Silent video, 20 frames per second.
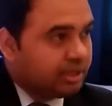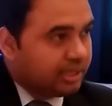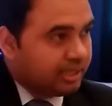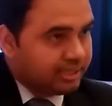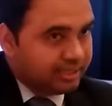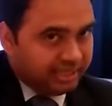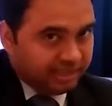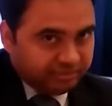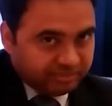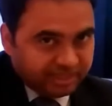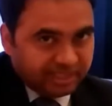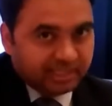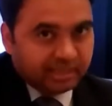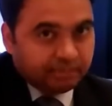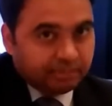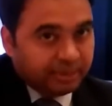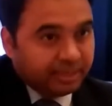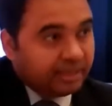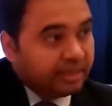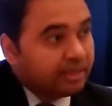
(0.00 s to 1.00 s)
and they have
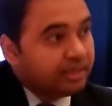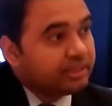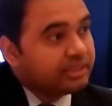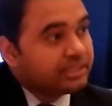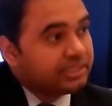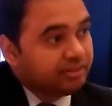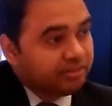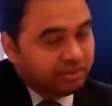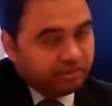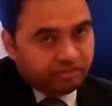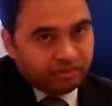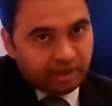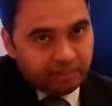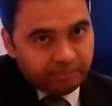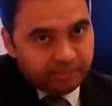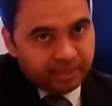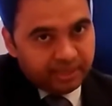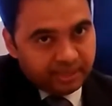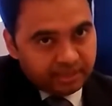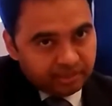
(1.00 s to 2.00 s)
set up a
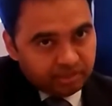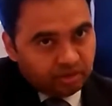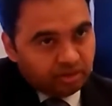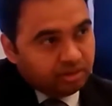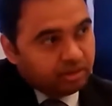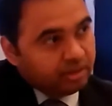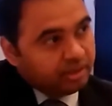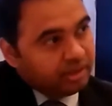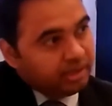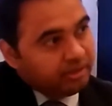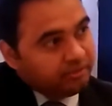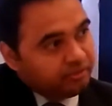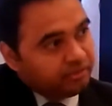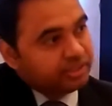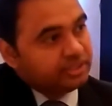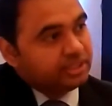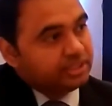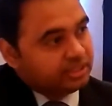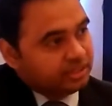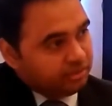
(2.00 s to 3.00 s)
$75 billion
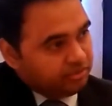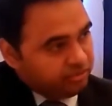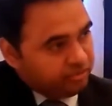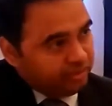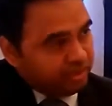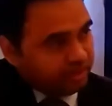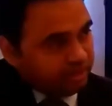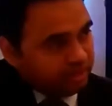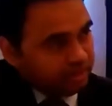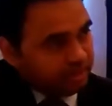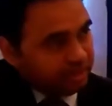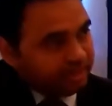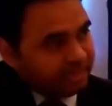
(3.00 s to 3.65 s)
infrastructure fund.